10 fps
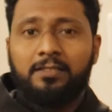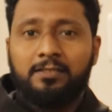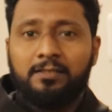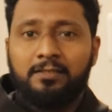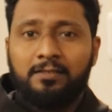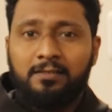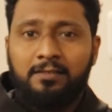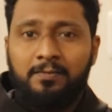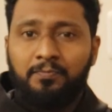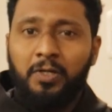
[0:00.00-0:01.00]
it,
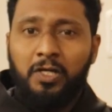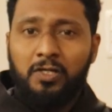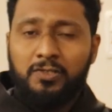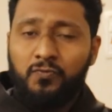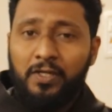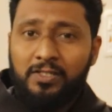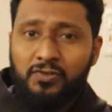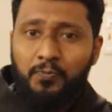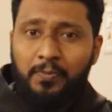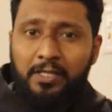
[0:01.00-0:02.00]
because we are
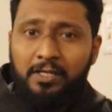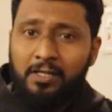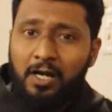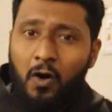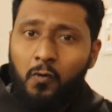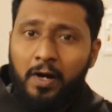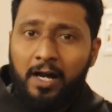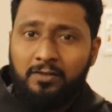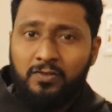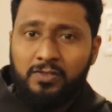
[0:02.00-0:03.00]
superior over
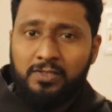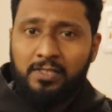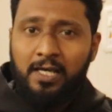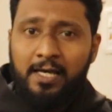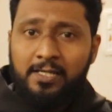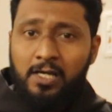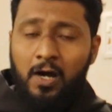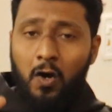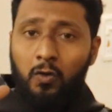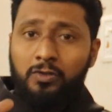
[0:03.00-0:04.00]
others.
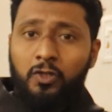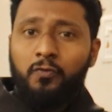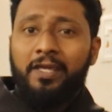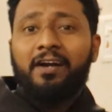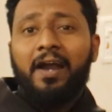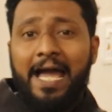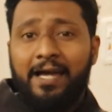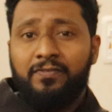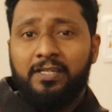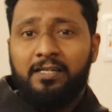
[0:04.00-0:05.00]
Although we are
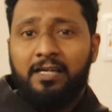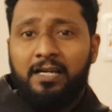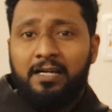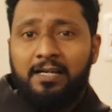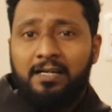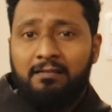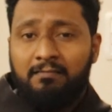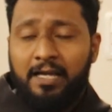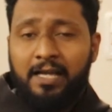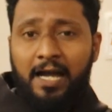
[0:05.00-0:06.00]
having
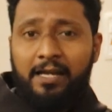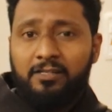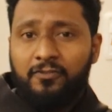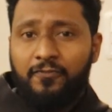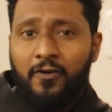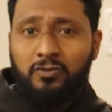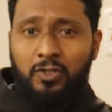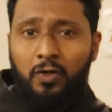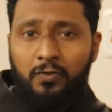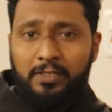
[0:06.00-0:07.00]
a kind of
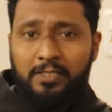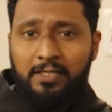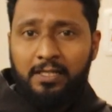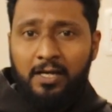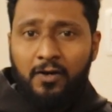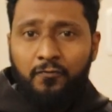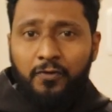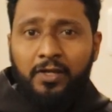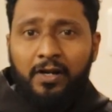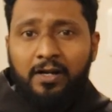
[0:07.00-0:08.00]
authority,
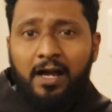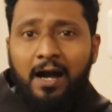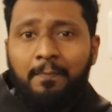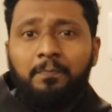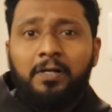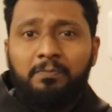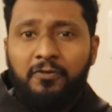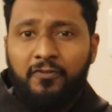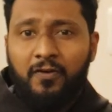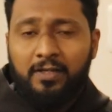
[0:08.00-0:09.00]
we are humble
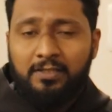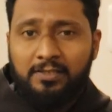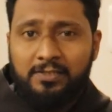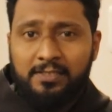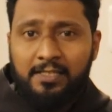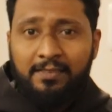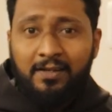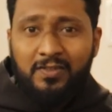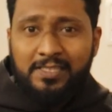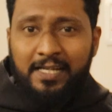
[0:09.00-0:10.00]
before others.
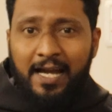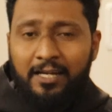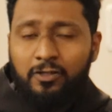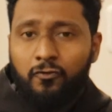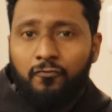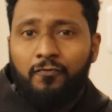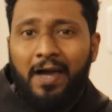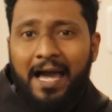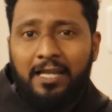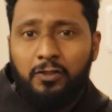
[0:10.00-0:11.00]
There is a kind of
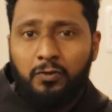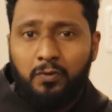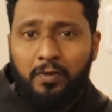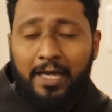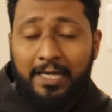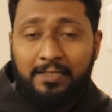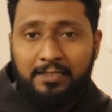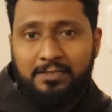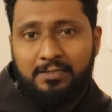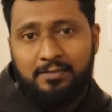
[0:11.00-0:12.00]
value in
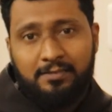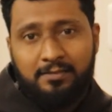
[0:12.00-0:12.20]
it.